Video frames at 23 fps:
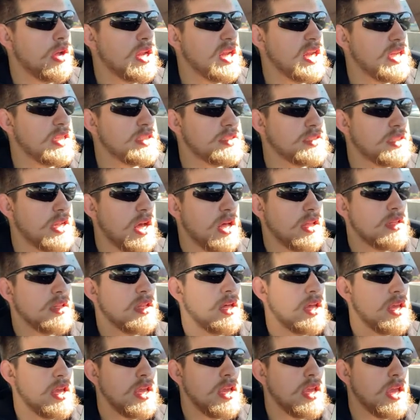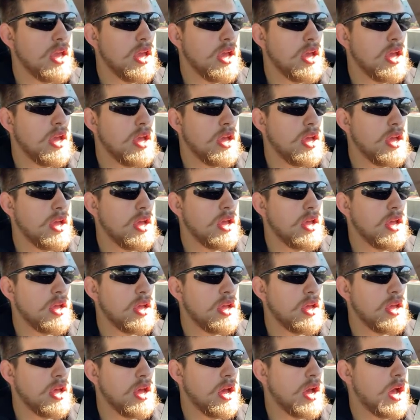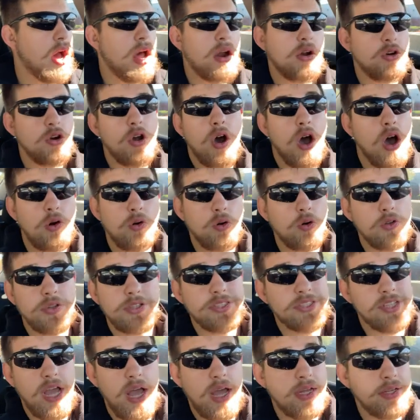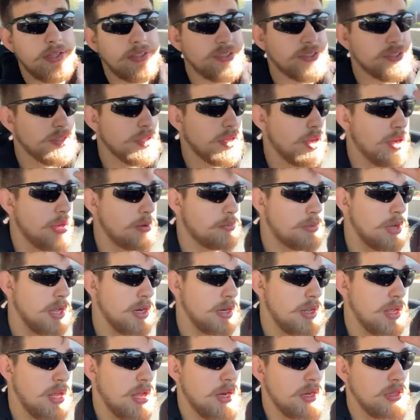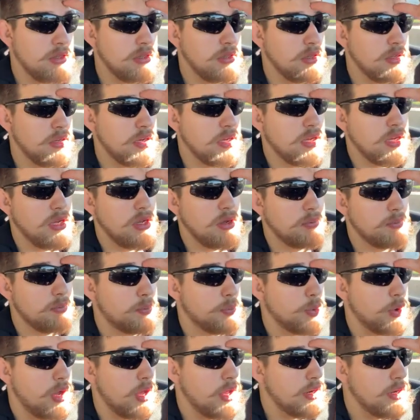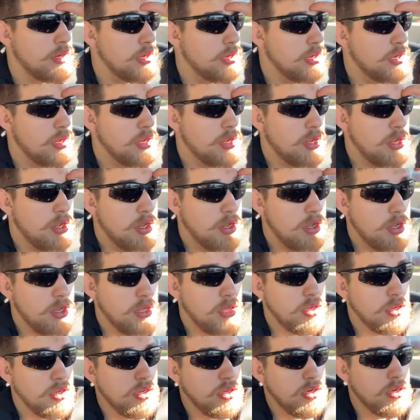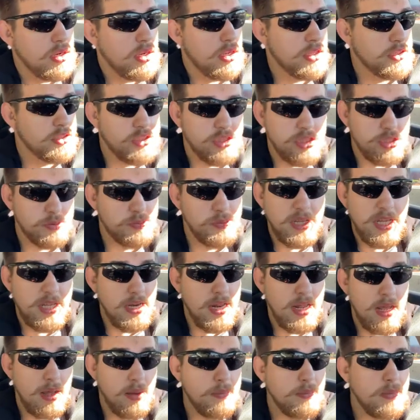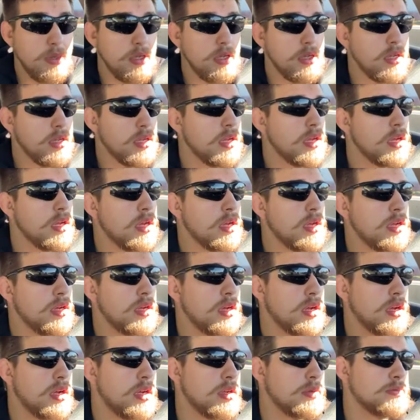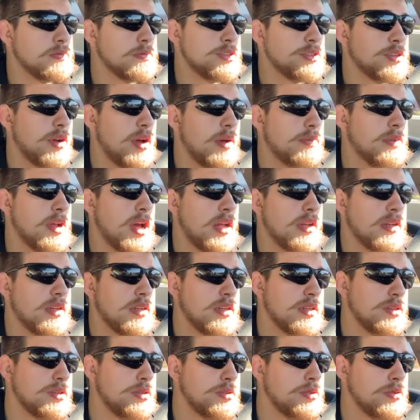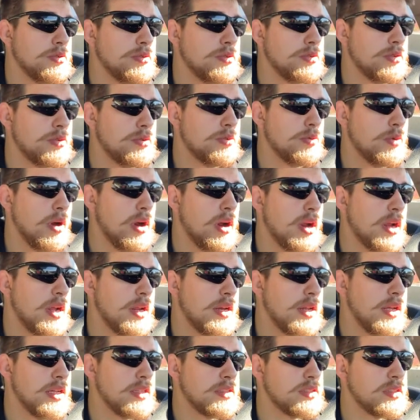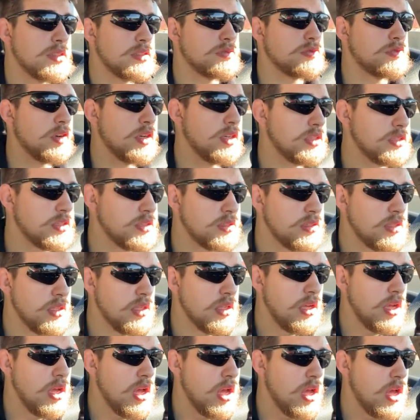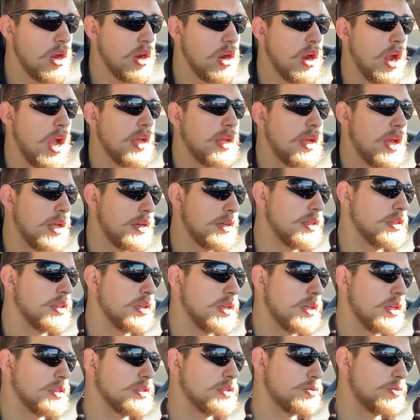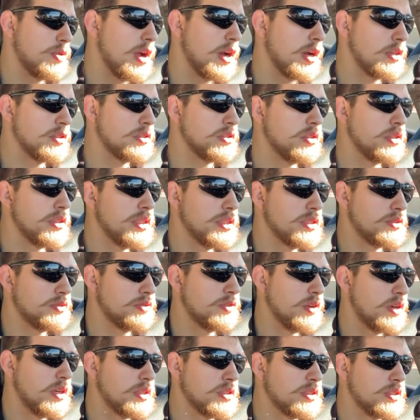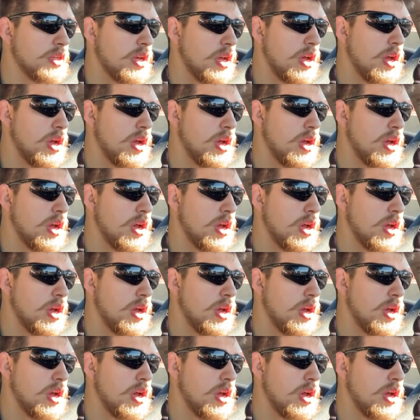It's not like, I don't know how old this guy is. I didn't look, but it's just me and him. So I'm not too worried. It's his first, or I did look at his record. So his first,